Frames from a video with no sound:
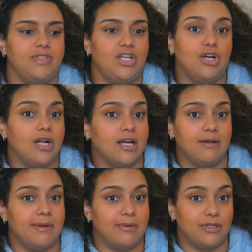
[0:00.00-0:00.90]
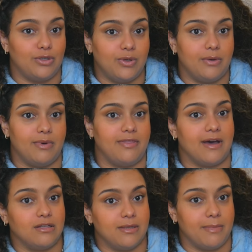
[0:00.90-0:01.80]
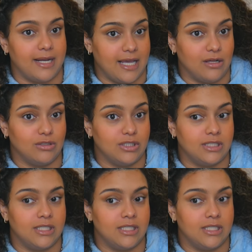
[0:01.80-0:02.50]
you're not gonna be able to do it without somebody else,